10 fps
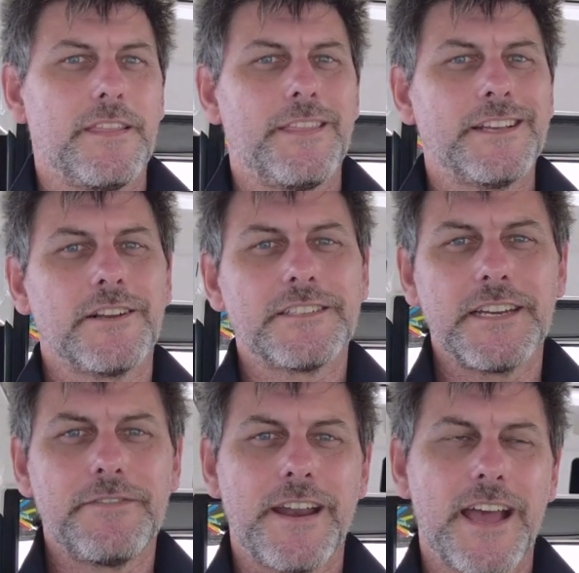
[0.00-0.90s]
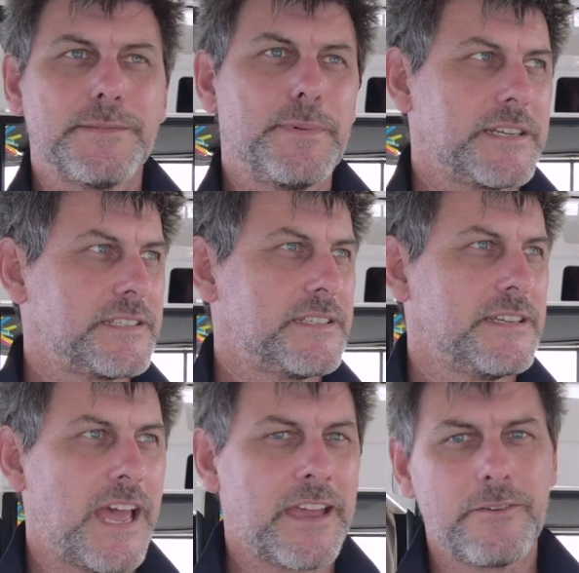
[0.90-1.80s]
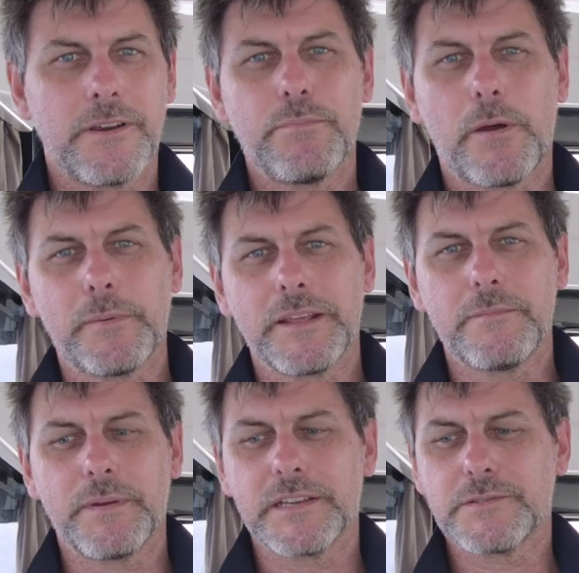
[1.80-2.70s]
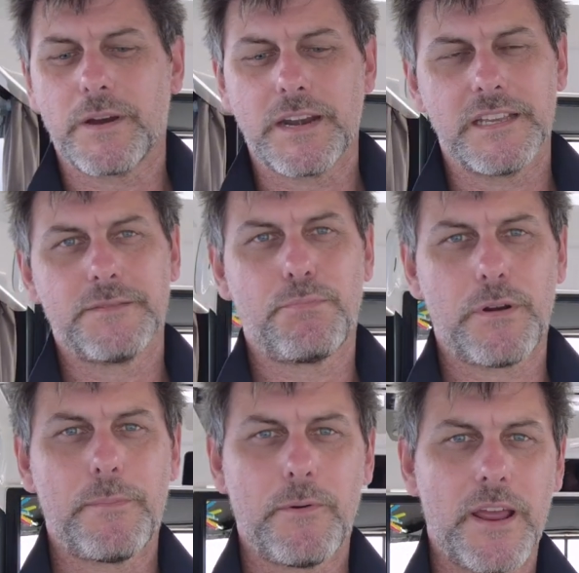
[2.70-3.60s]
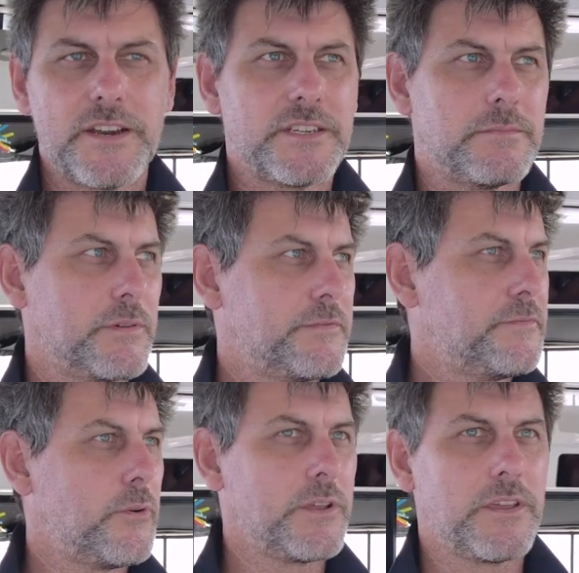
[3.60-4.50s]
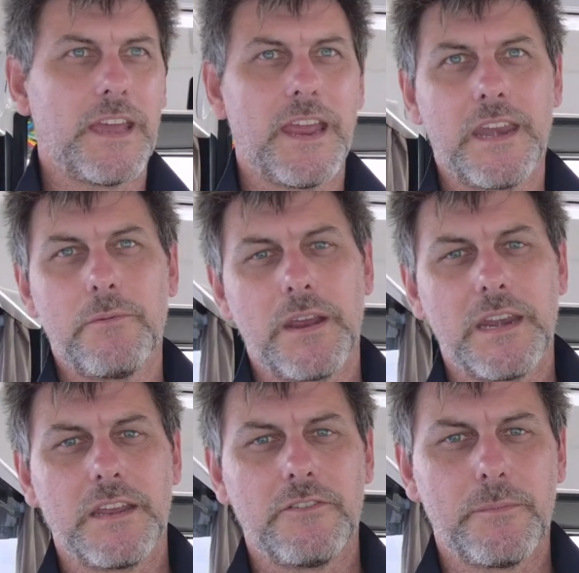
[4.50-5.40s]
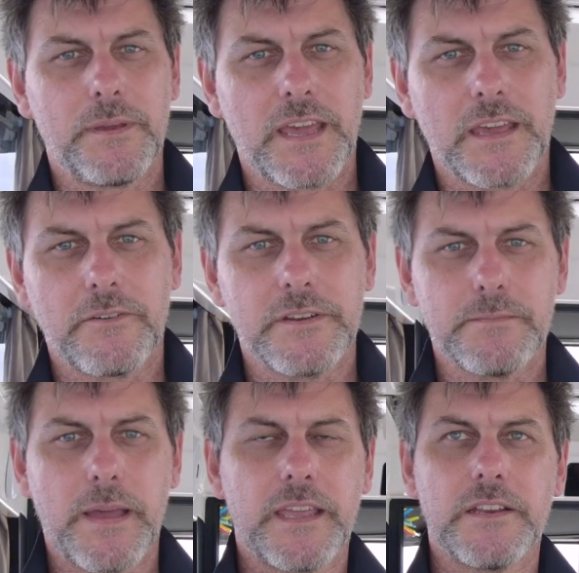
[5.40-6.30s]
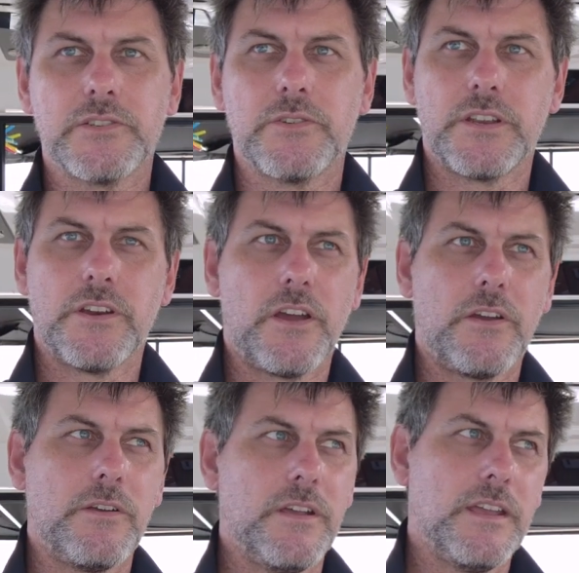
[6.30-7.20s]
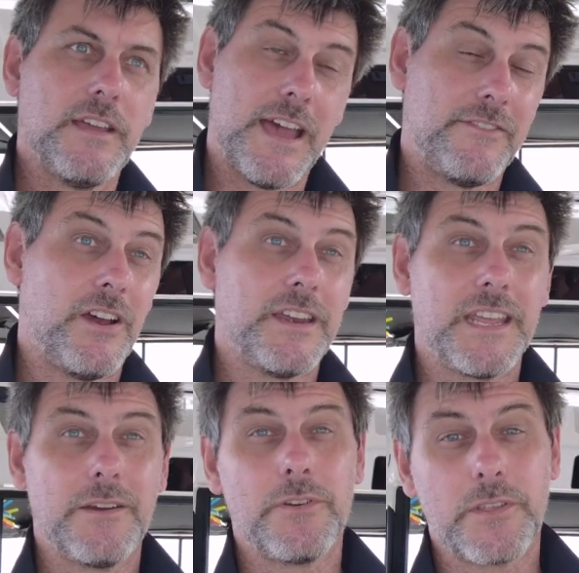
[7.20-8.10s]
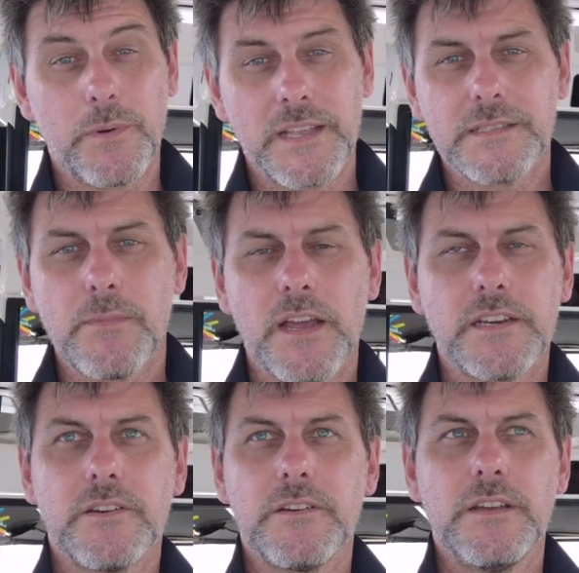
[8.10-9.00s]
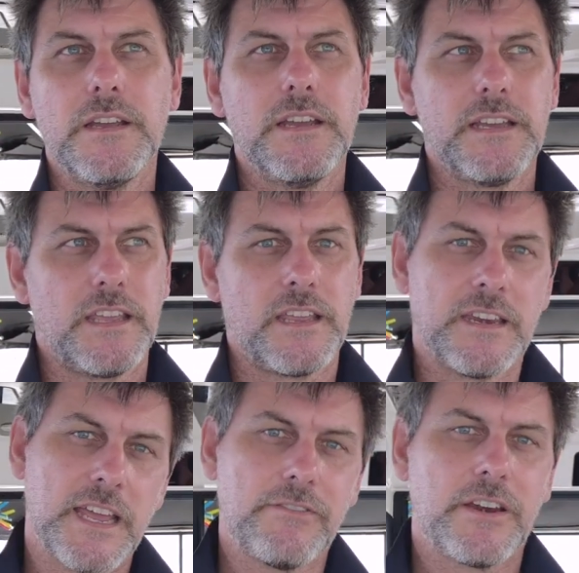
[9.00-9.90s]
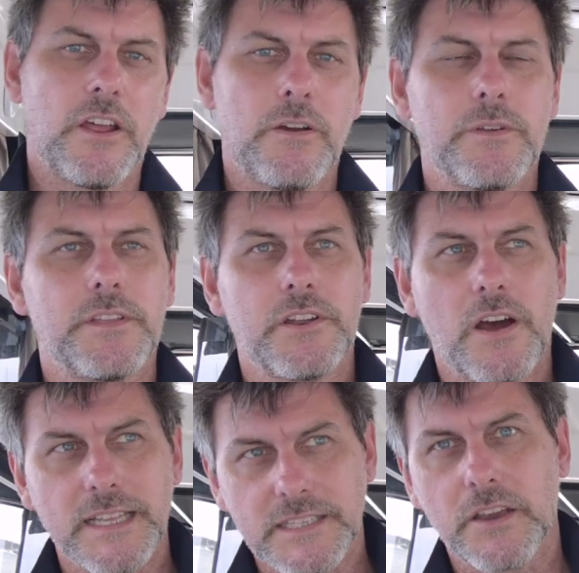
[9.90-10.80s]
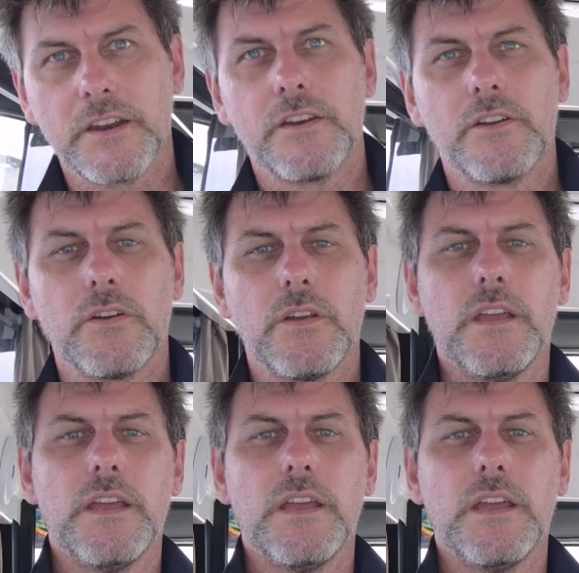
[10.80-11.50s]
There's lots of different aspects to anchoring. Probably the biggest one is preparation. Before you get anywhere near dropping anchor, is making sure you have an idea what the winds might do. You can definitely know what the tides are going to do,